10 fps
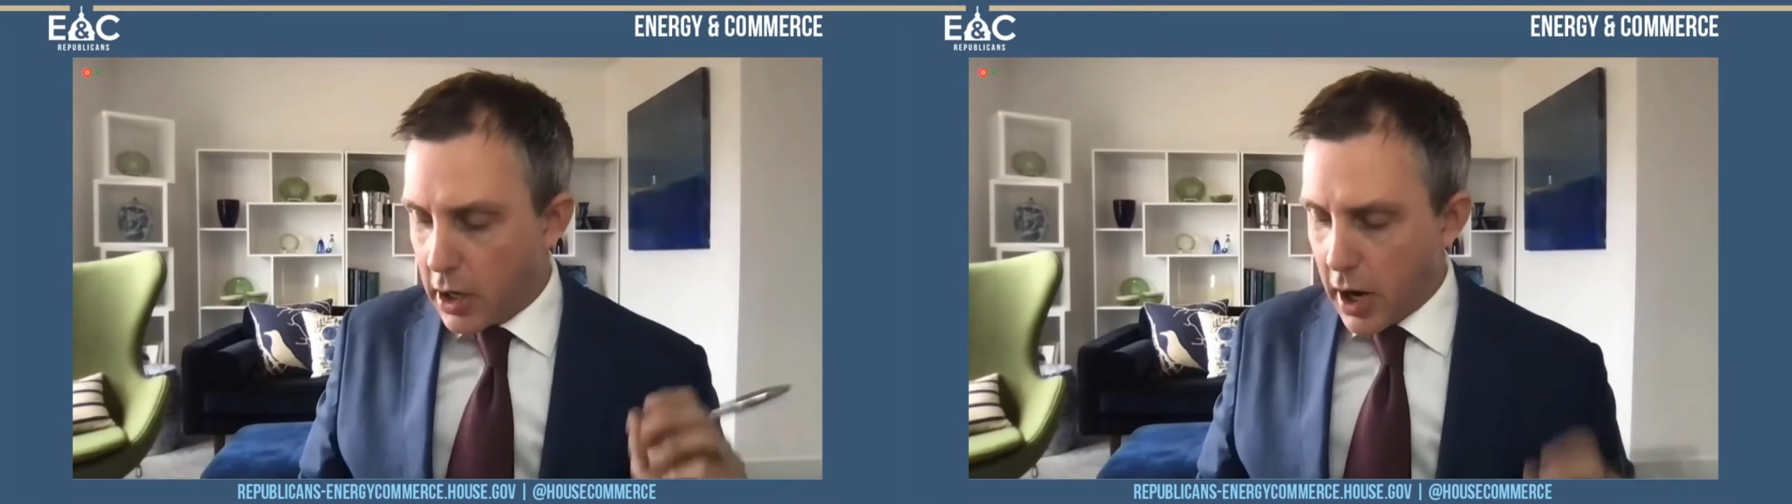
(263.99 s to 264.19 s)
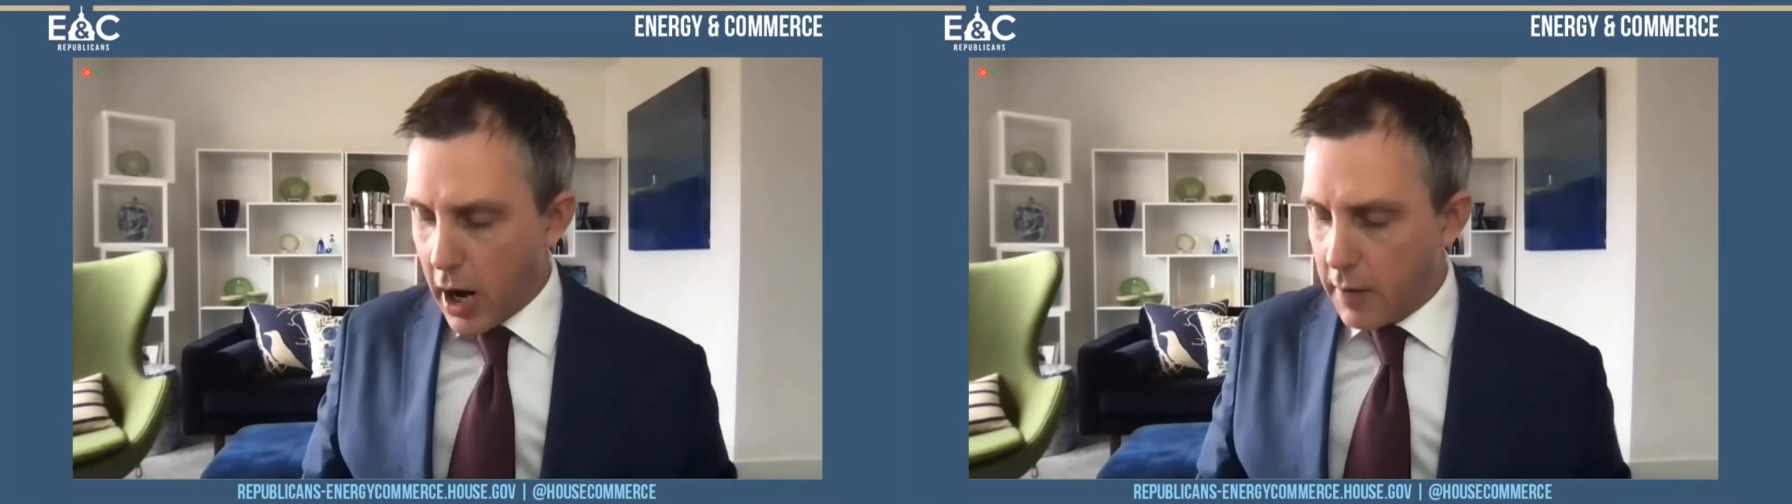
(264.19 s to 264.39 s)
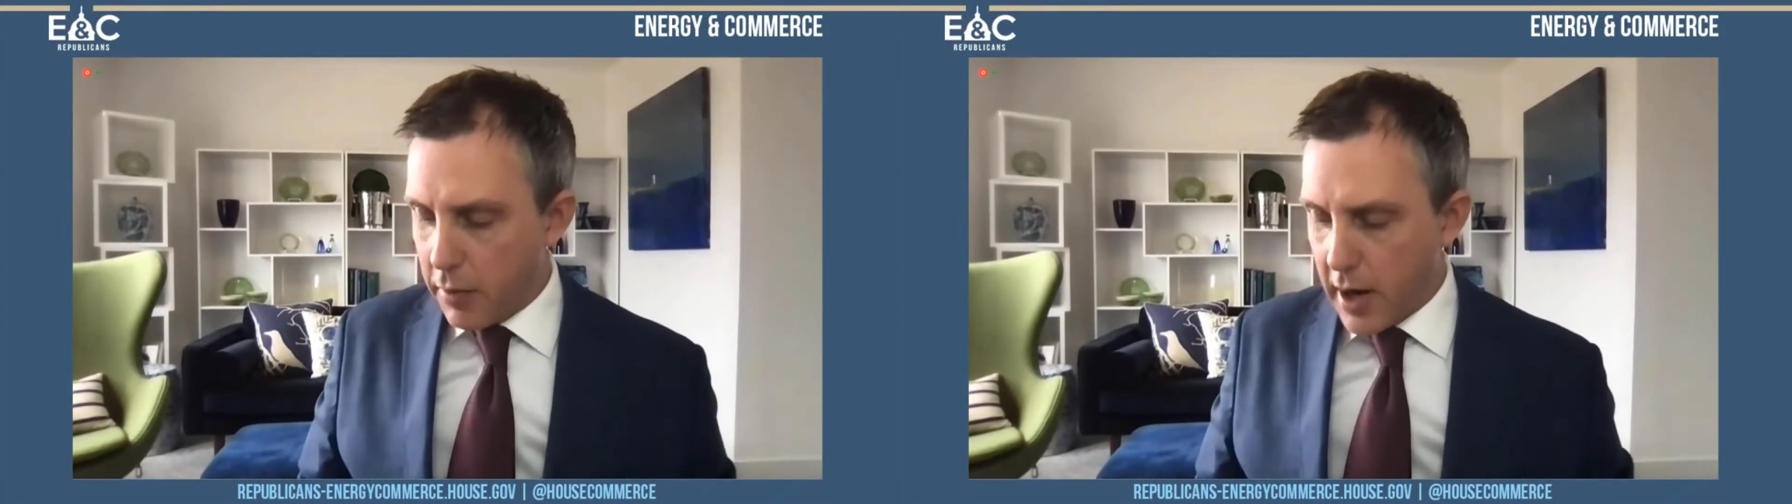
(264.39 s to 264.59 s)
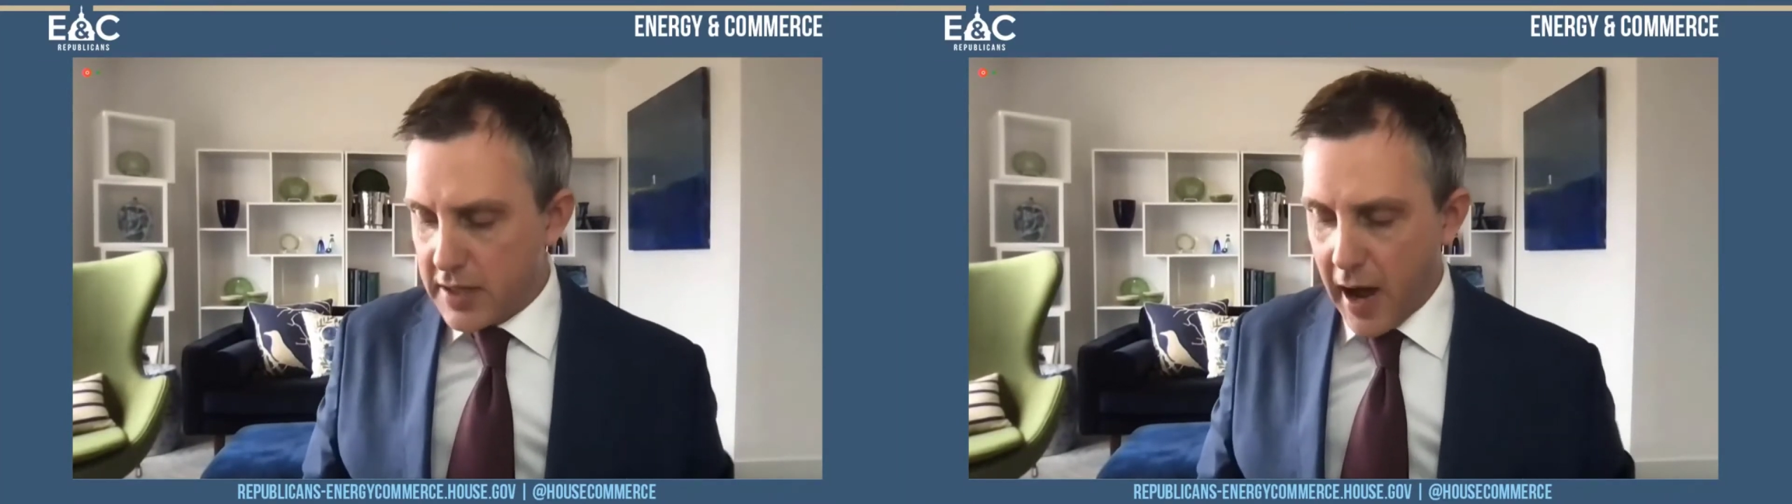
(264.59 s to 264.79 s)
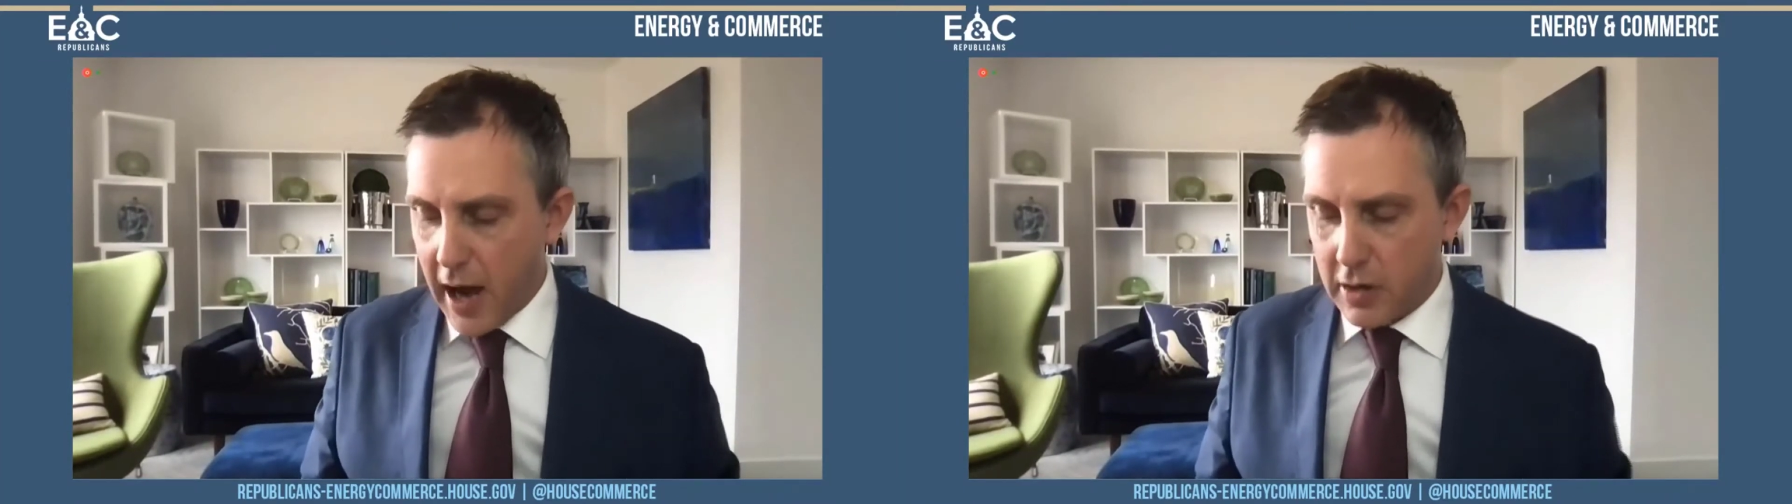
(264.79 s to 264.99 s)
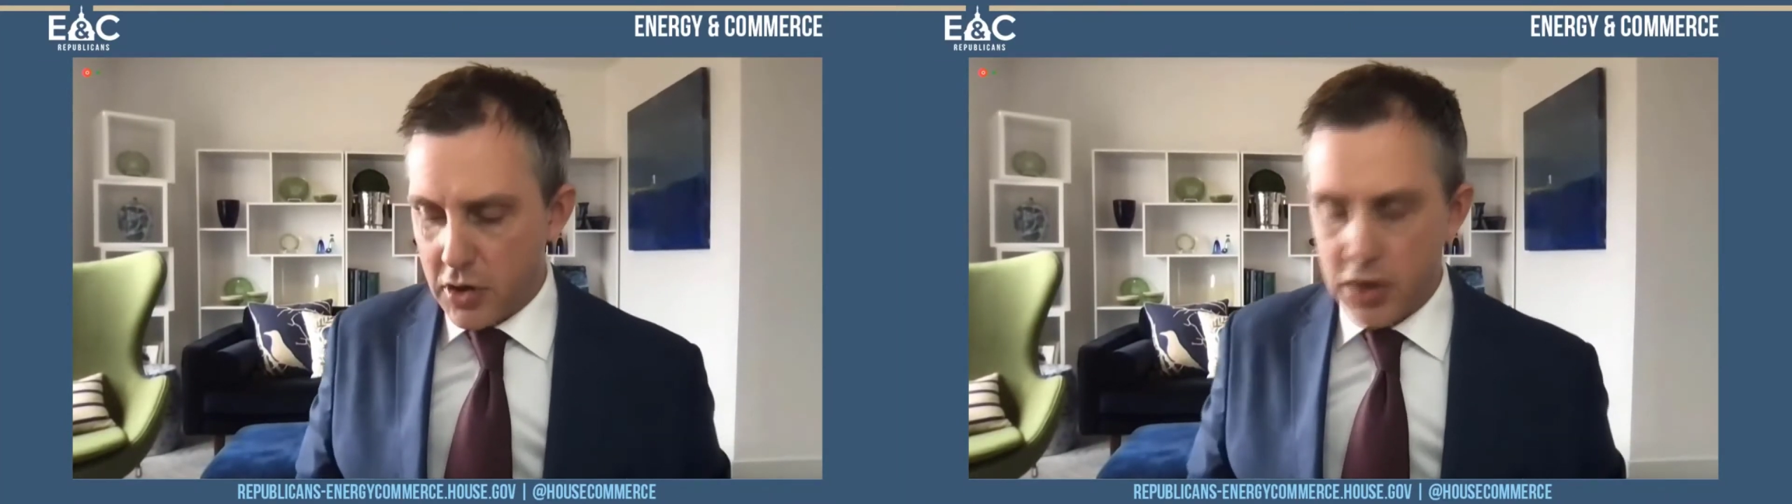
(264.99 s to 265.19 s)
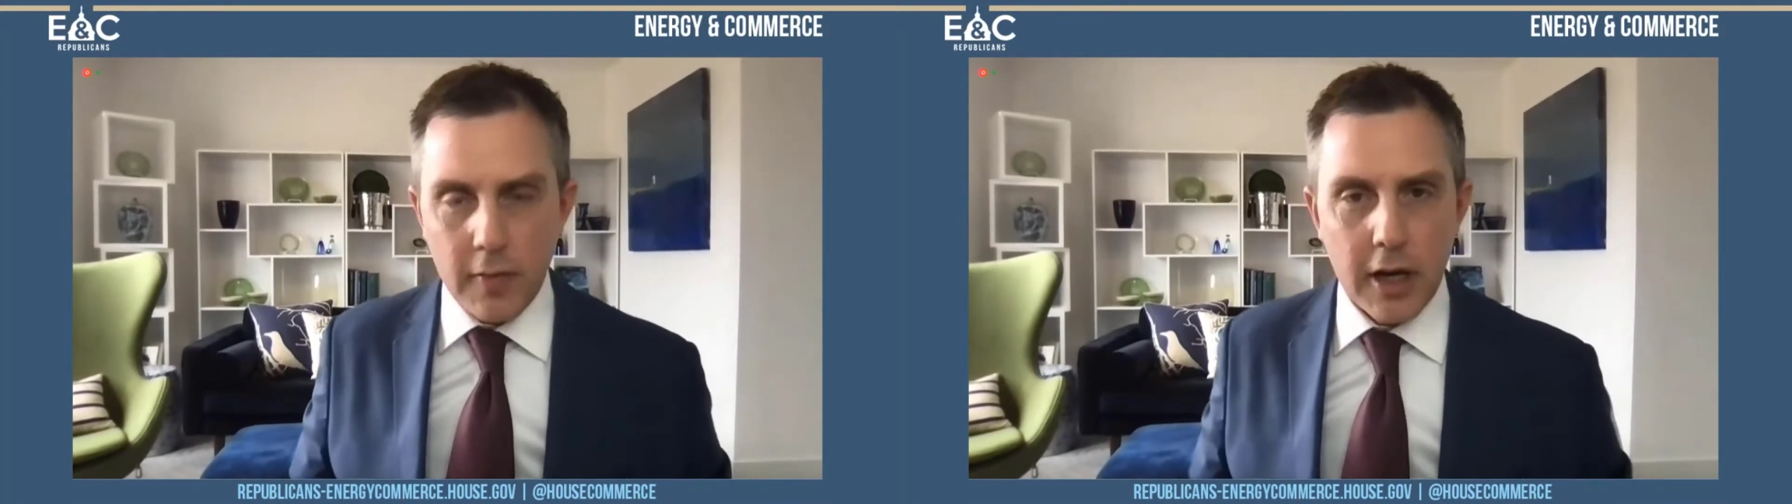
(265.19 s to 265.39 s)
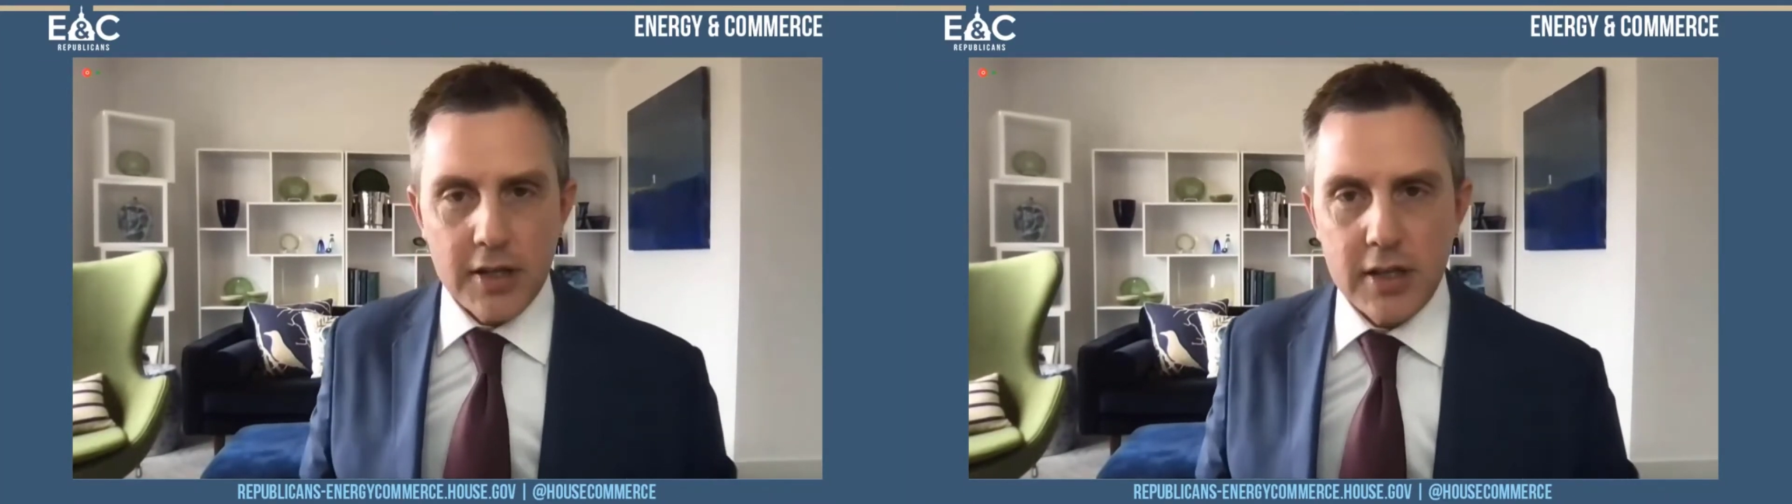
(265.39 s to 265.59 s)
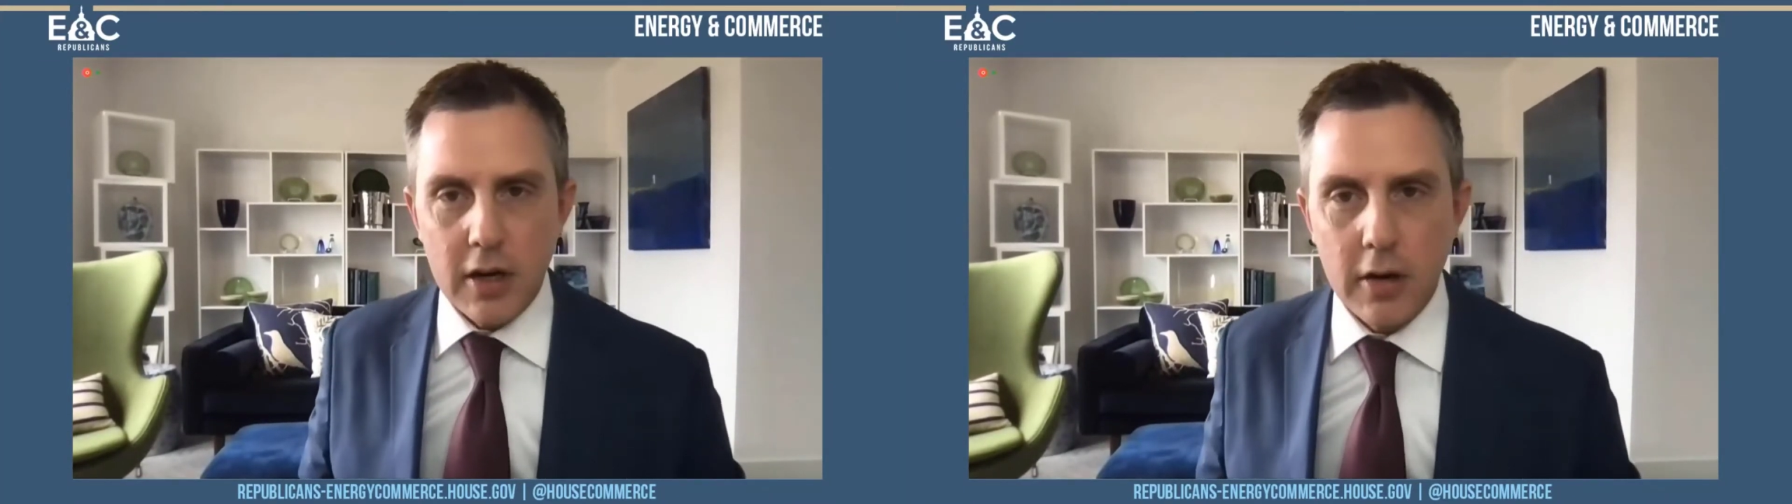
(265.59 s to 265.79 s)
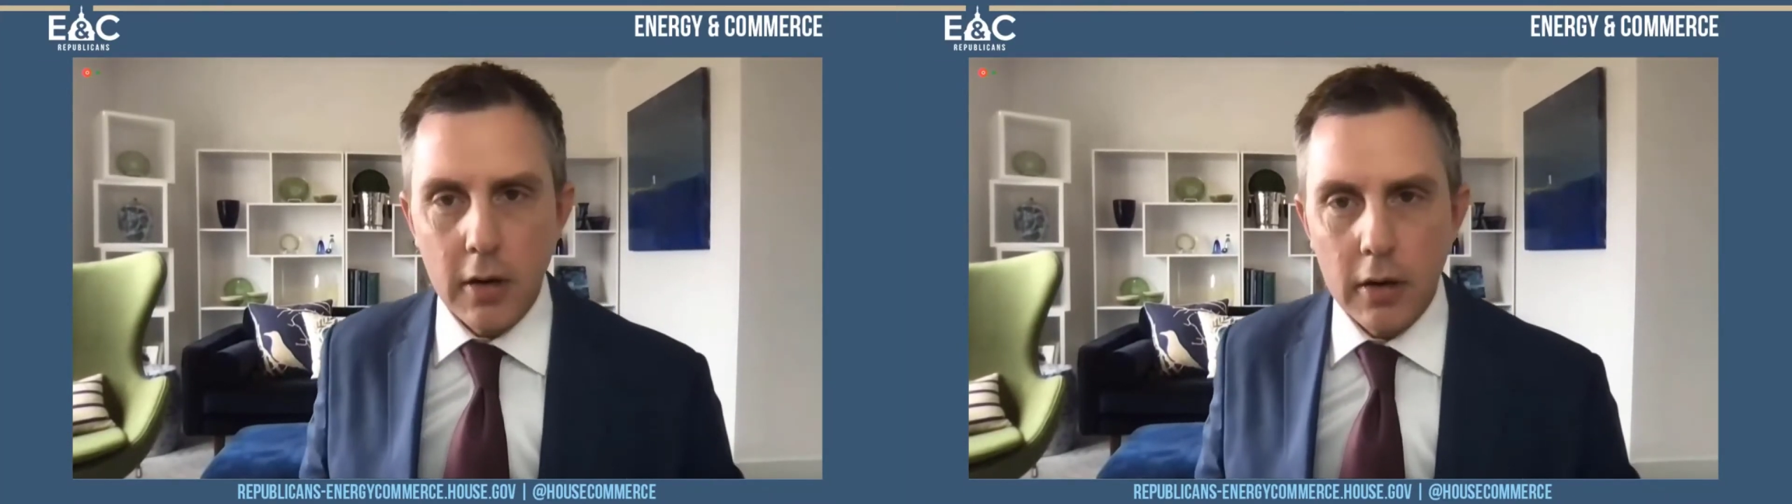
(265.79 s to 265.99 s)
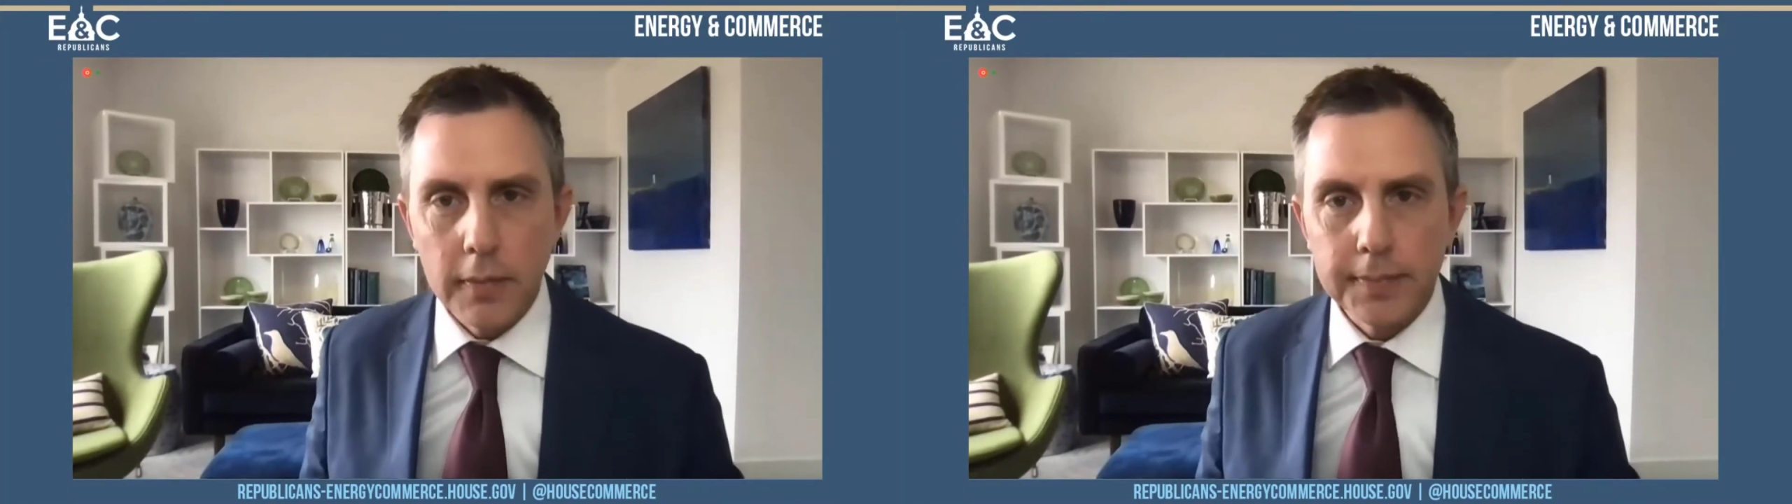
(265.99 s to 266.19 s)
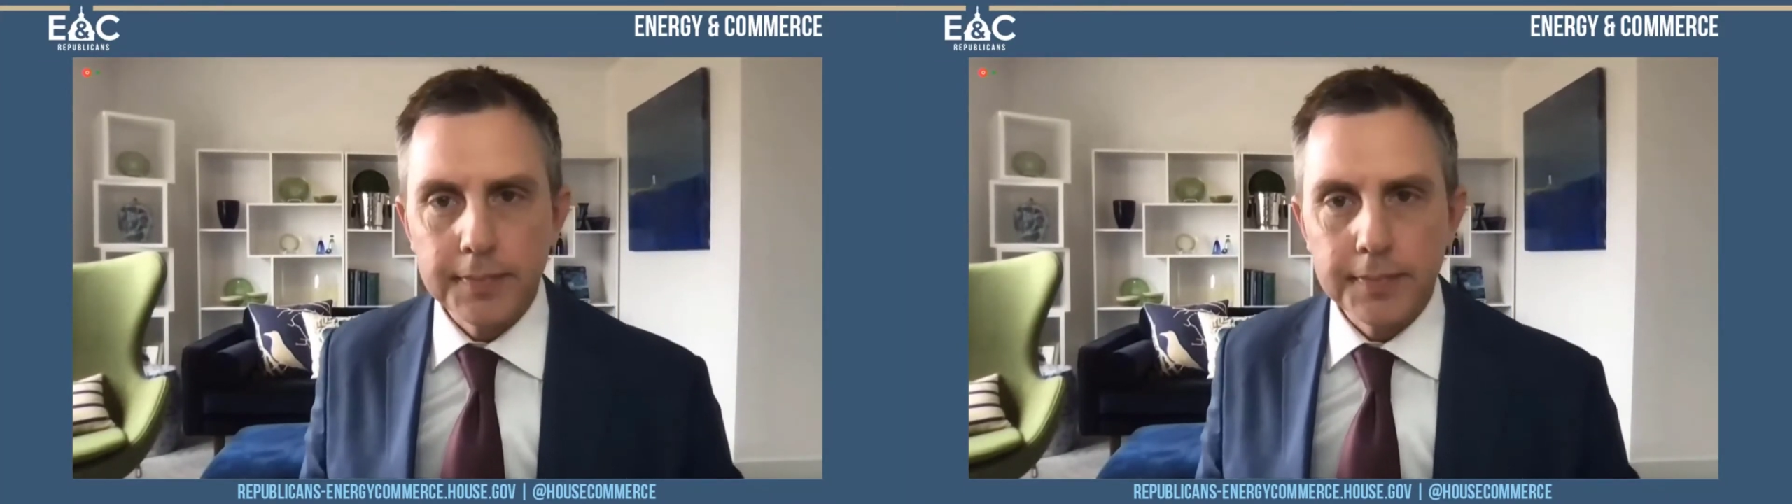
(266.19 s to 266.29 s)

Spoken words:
non-price factors should be considered?